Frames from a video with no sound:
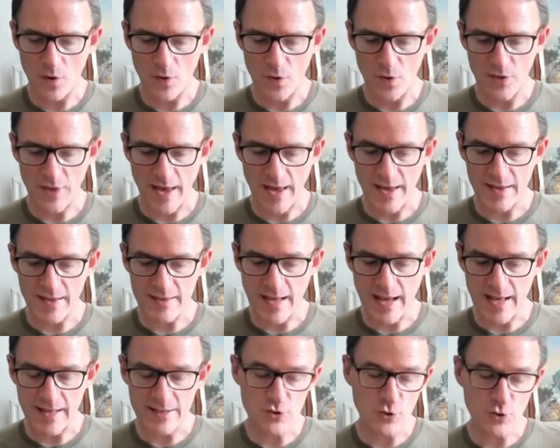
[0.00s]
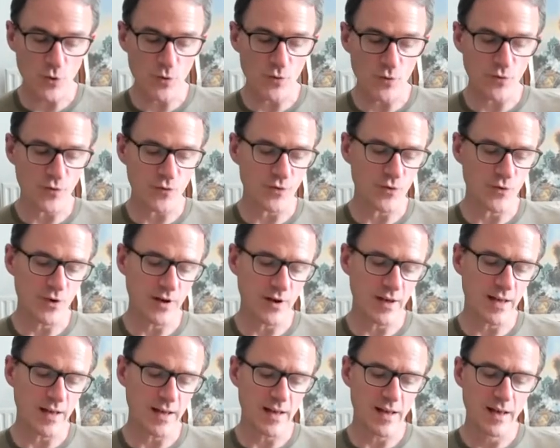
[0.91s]
that sort of
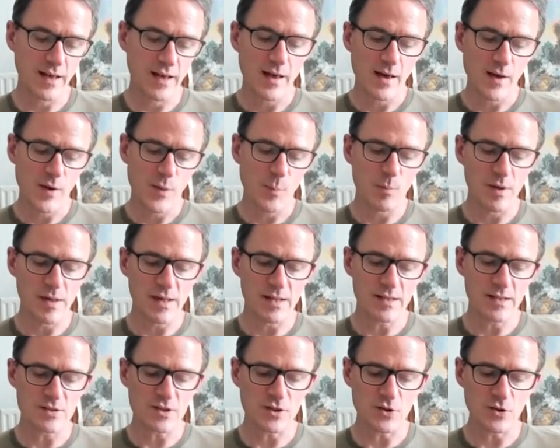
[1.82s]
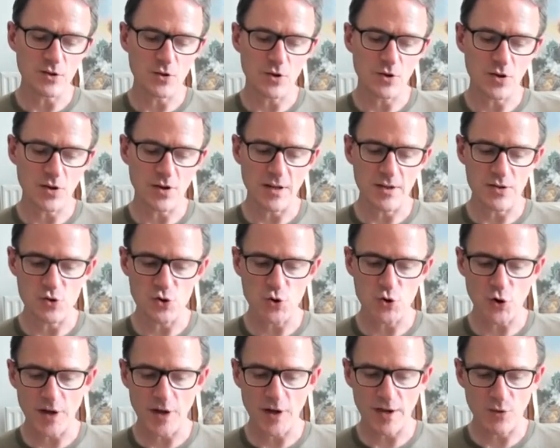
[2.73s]
means that you can
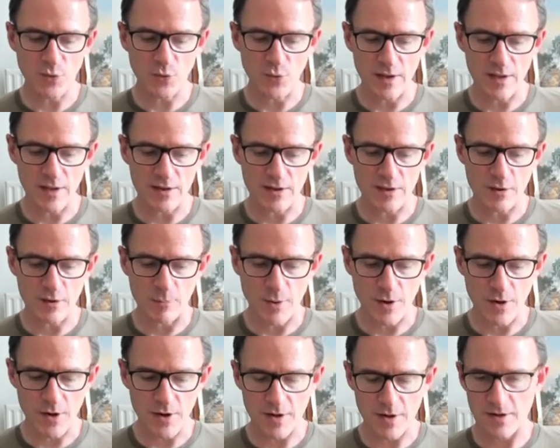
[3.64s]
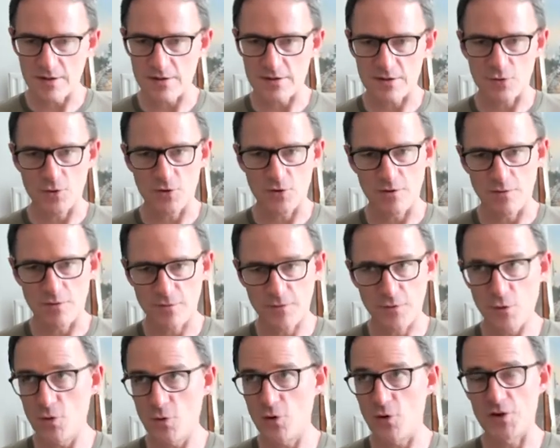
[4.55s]
enjoy it with your burgers or your
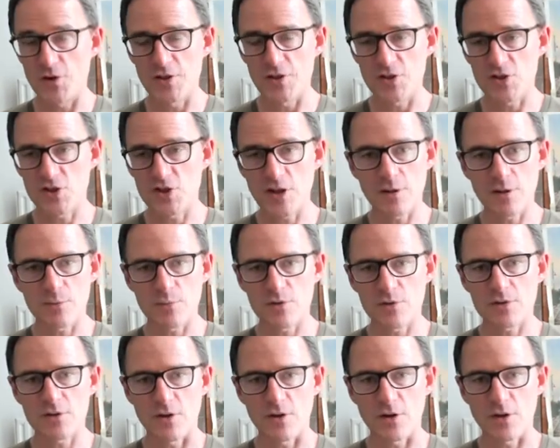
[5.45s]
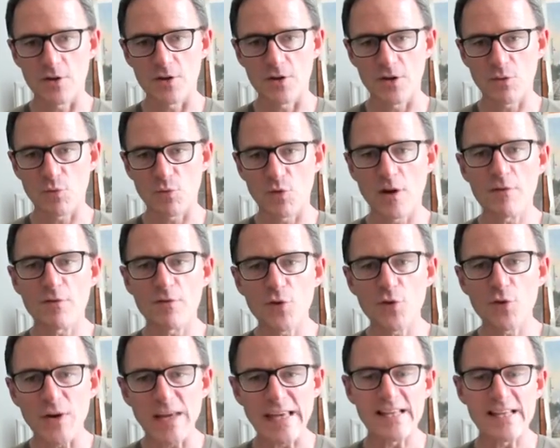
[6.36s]
food or your chips. You can, whatever
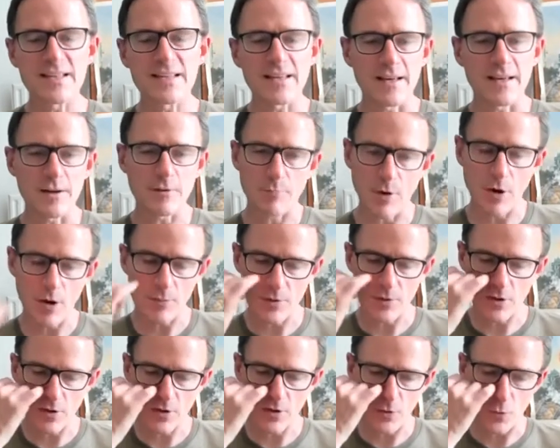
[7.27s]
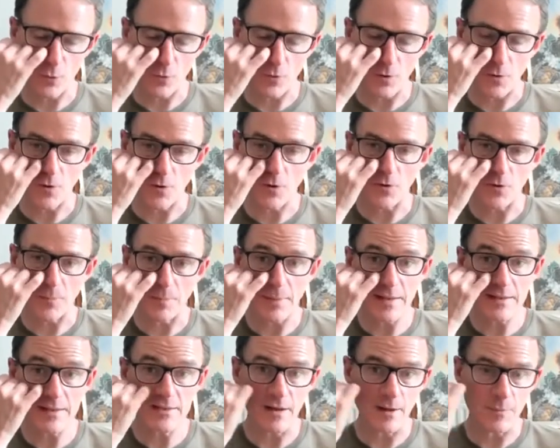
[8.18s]
you're eating at a barbecue or a
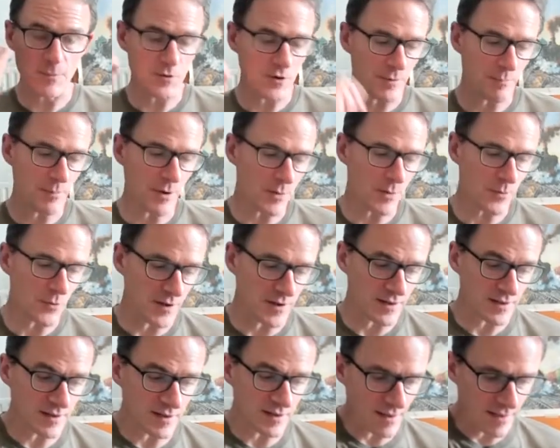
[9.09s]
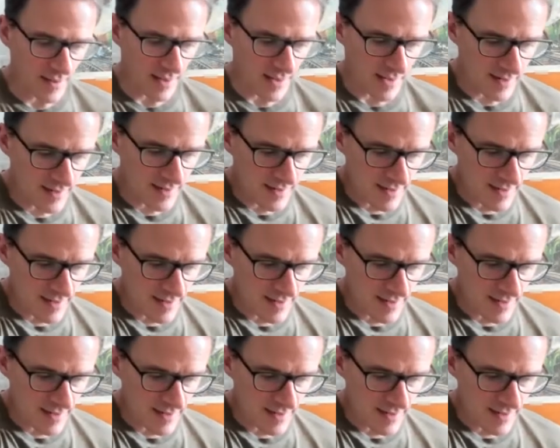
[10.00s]
meetup or at a pub or anything like that,